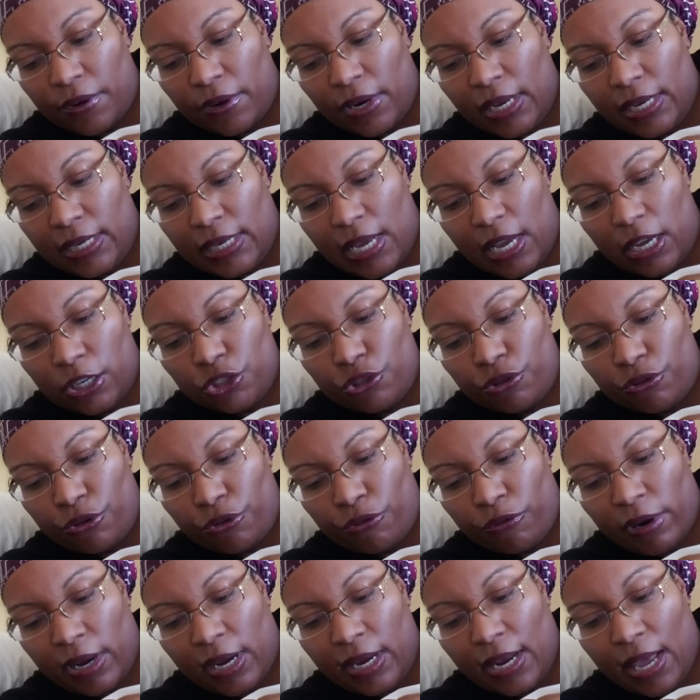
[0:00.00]
and natural
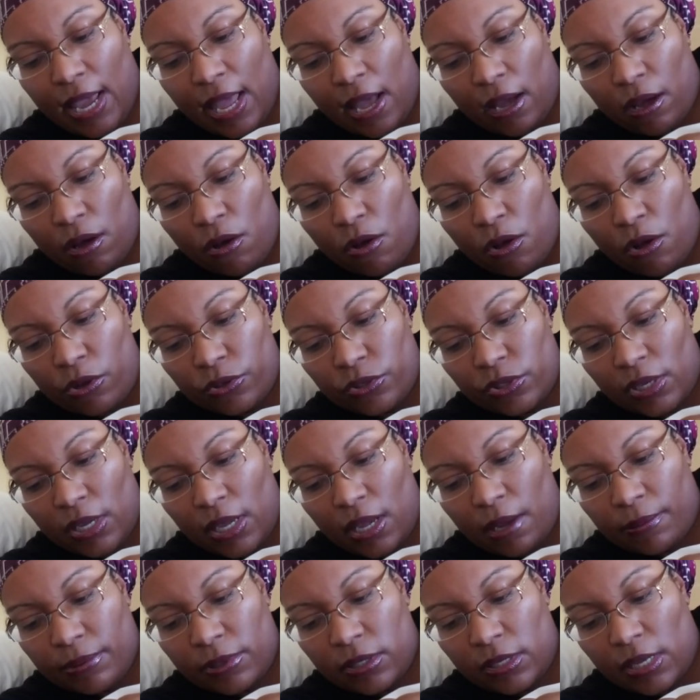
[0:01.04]
grain alcohol to
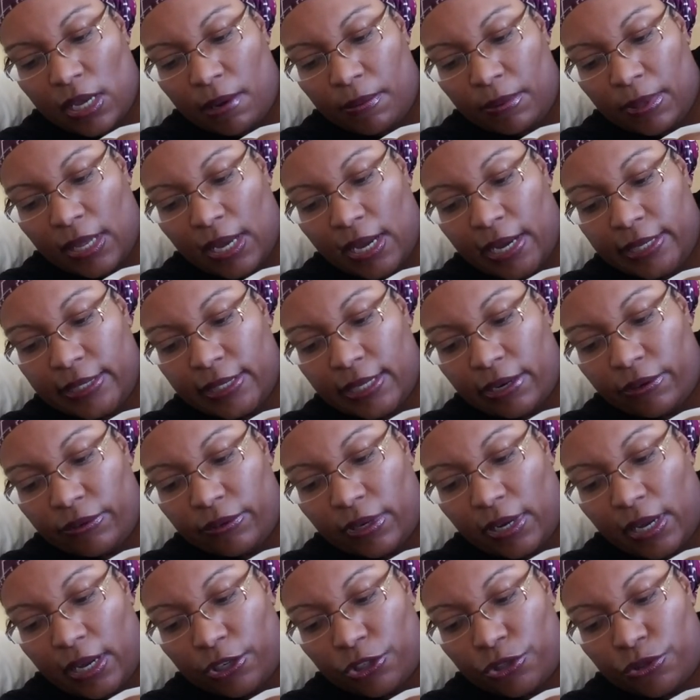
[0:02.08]
help stabilize our
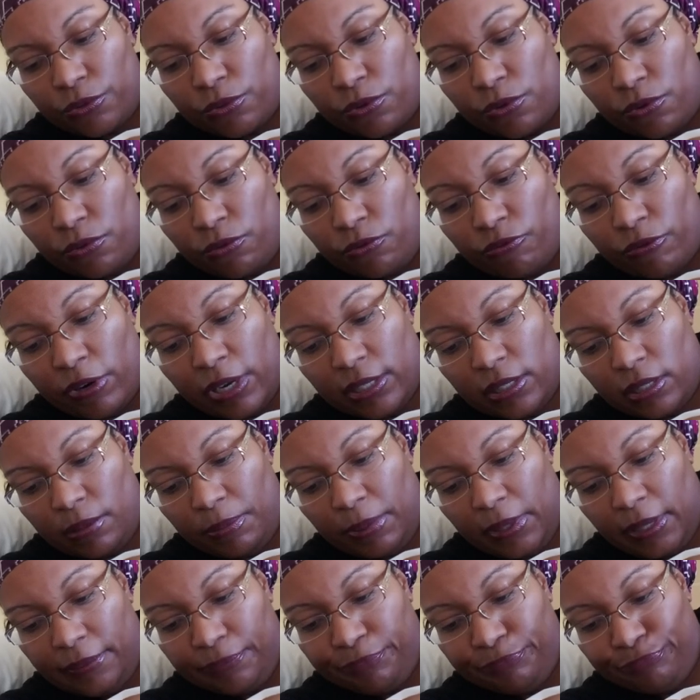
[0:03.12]
natural
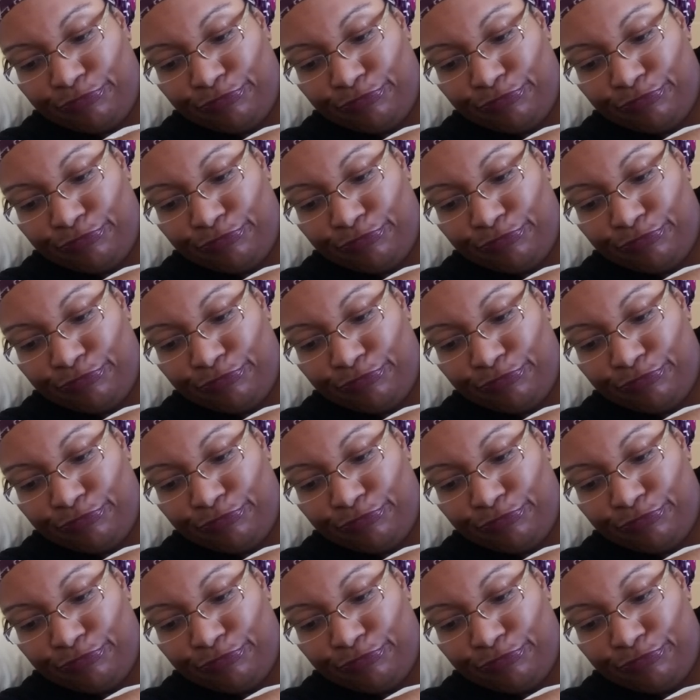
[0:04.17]
recipe.